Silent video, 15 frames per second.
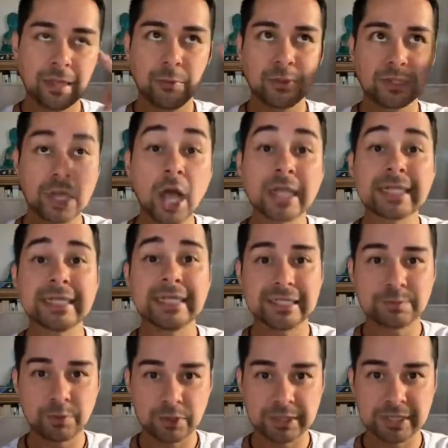and I would
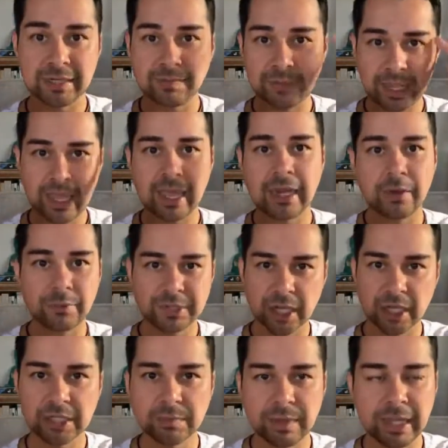talk to this person in my
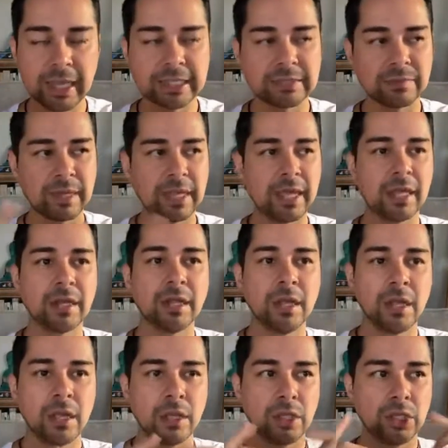head. I would talk to my ex in my
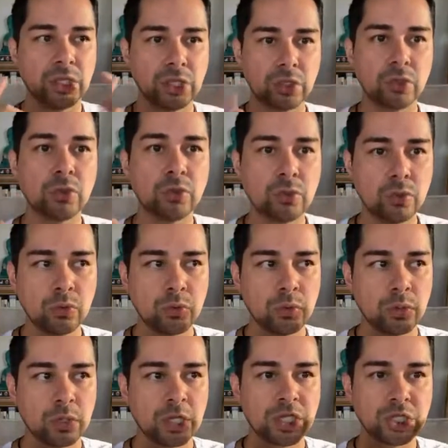head.
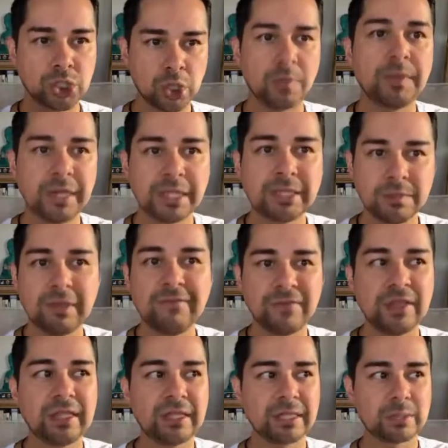You contributed
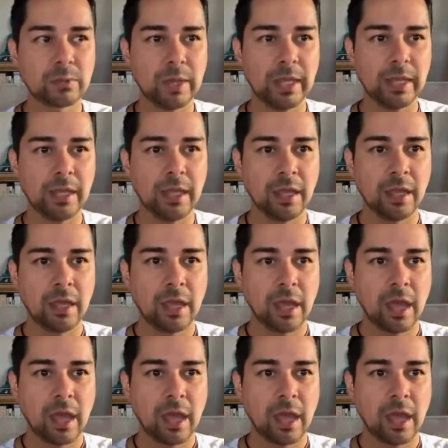to me feeling this way.